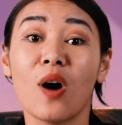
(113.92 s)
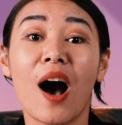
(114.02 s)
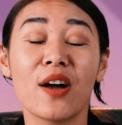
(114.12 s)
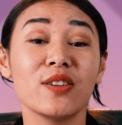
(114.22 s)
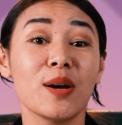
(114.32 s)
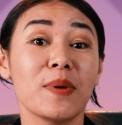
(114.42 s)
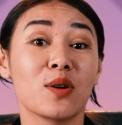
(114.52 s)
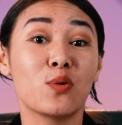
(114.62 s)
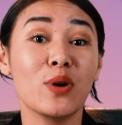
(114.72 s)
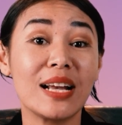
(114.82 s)
to hurry up
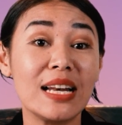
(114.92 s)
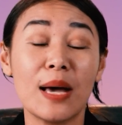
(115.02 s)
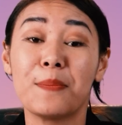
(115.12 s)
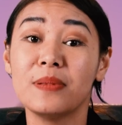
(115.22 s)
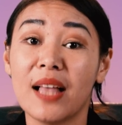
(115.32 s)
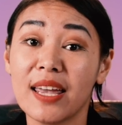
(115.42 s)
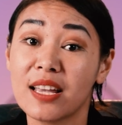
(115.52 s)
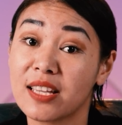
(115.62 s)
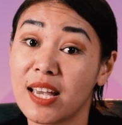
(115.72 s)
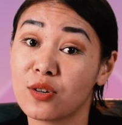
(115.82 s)
and quickly apply
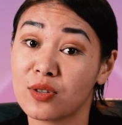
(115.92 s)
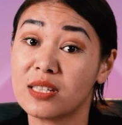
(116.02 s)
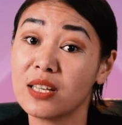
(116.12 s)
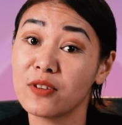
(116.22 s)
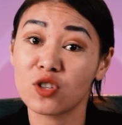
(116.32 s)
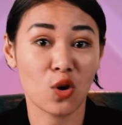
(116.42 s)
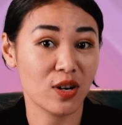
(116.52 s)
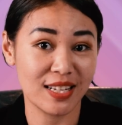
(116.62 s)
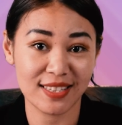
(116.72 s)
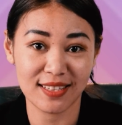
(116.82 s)
and get your C V
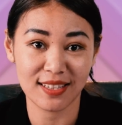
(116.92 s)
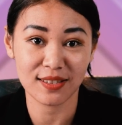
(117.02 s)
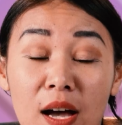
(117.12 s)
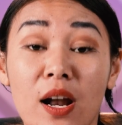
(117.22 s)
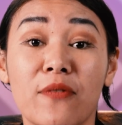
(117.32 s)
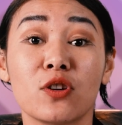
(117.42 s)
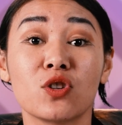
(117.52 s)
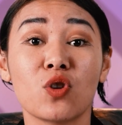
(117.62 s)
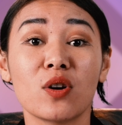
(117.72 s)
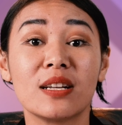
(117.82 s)
shortlisted. And
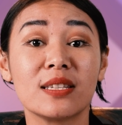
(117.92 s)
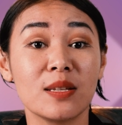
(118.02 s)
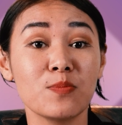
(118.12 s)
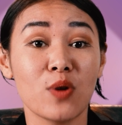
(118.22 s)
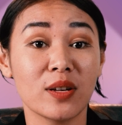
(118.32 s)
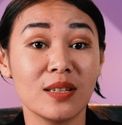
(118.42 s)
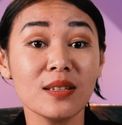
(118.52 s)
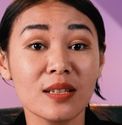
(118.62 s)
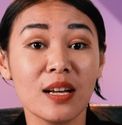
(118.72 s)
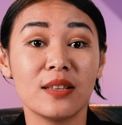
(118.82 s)
after shortlisting
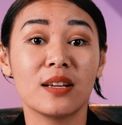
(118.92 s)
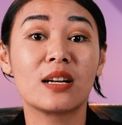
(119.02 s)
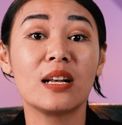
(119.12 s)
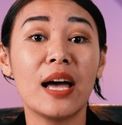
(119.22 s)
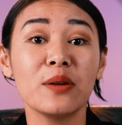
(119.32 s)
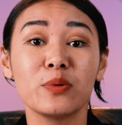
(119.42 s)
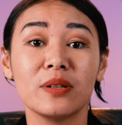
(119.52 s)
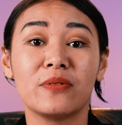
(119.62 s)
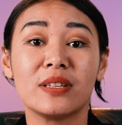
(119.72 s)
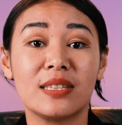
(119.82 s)
process, the client
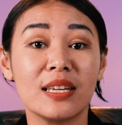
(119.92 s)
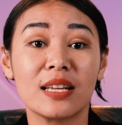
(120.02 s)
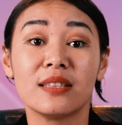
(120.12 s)
will visit